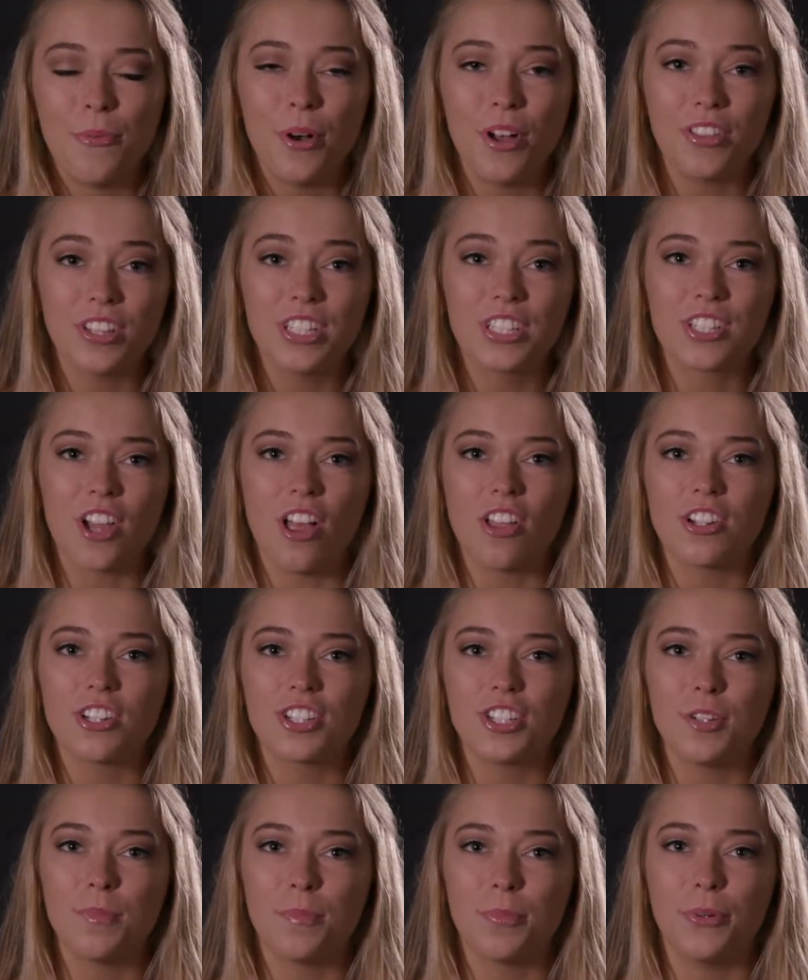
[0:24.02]
Well, the
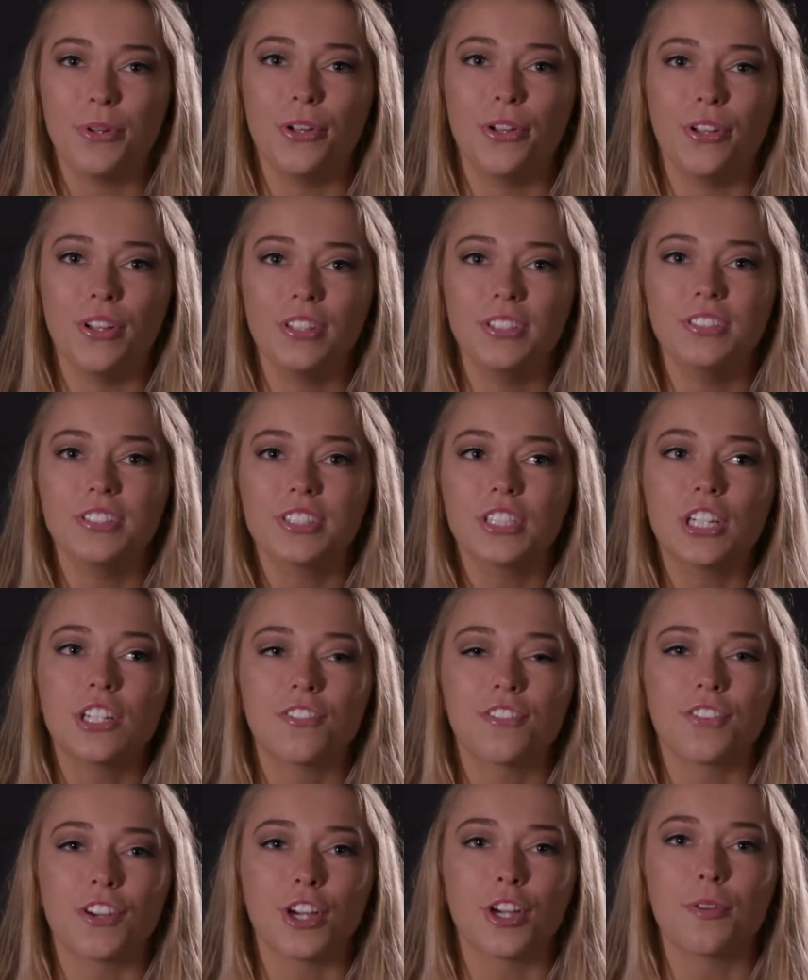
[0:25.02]
scholarship will
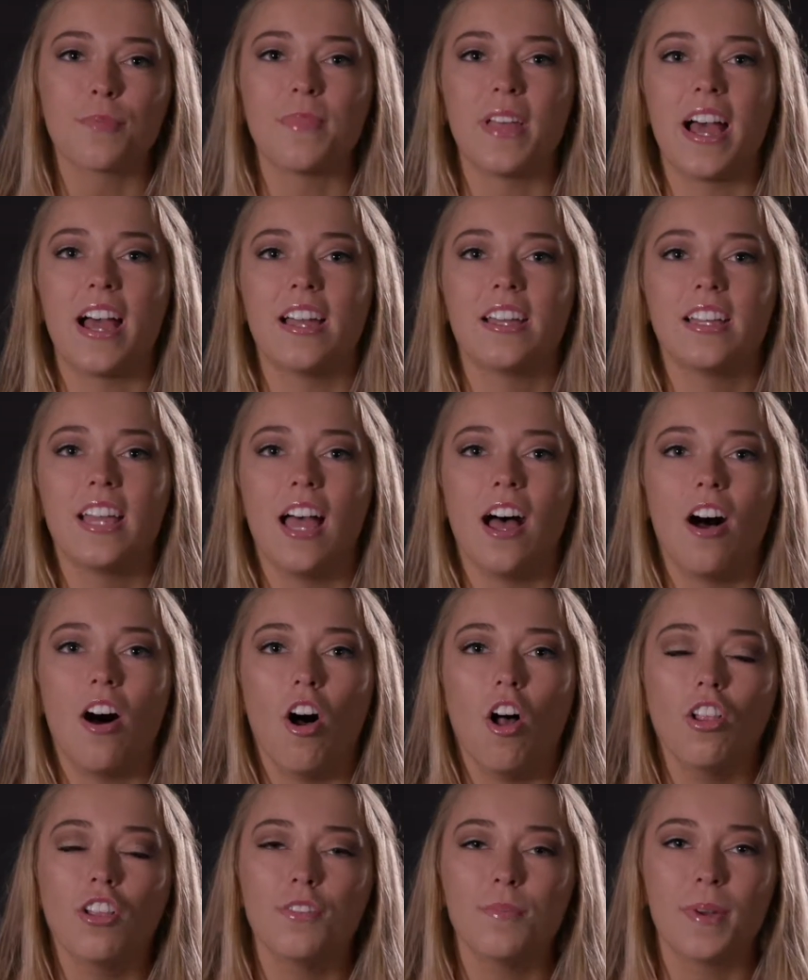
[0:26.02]
confirm that
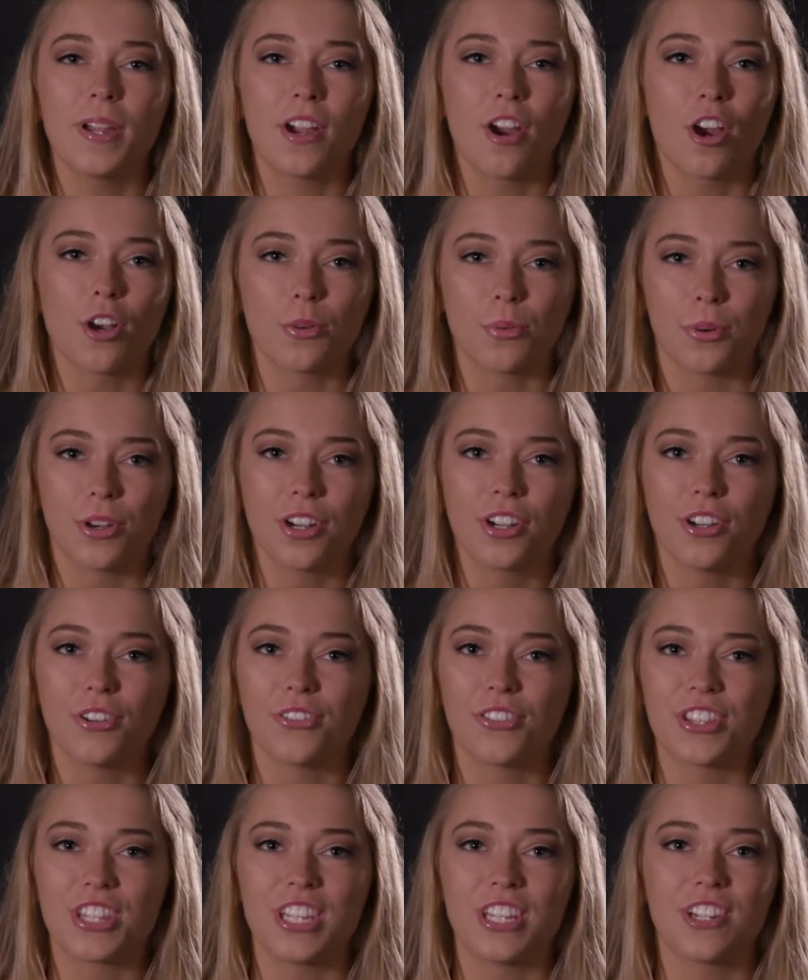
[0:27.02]
all of my hard work
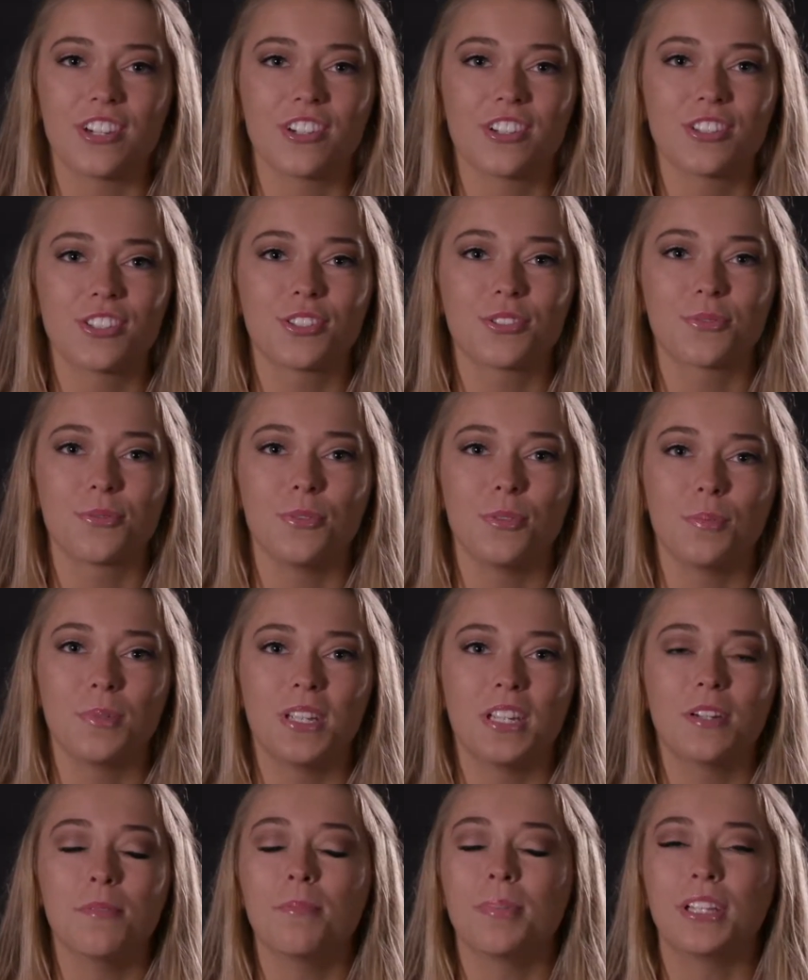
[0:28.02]
over the years will
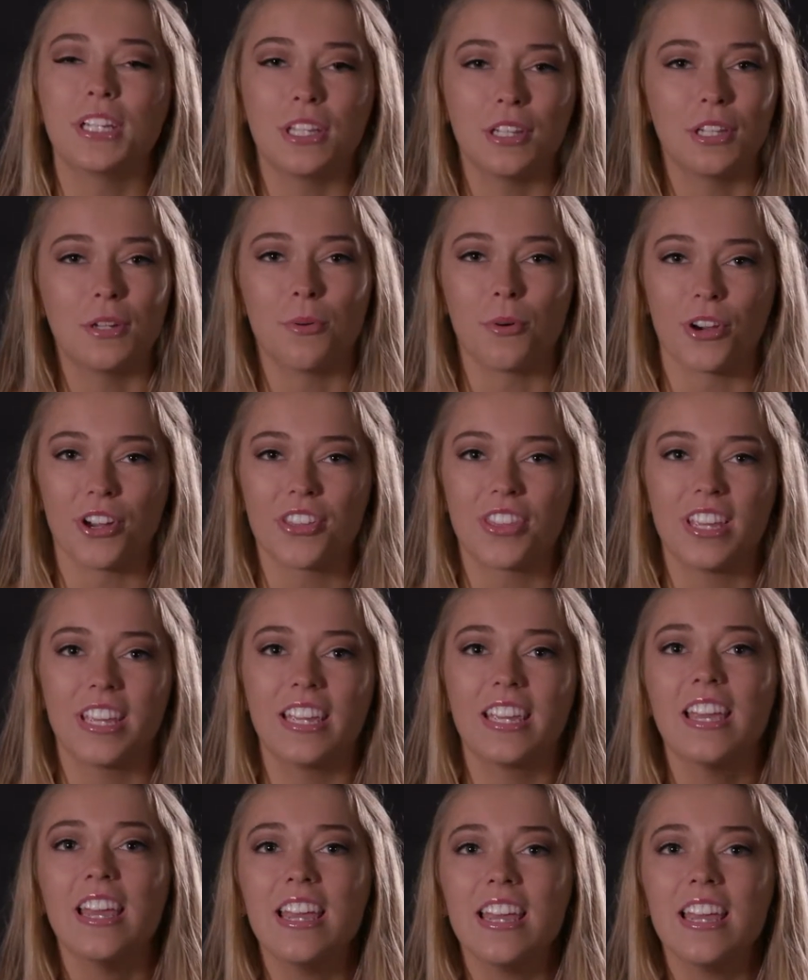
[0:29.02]
be completely worth it.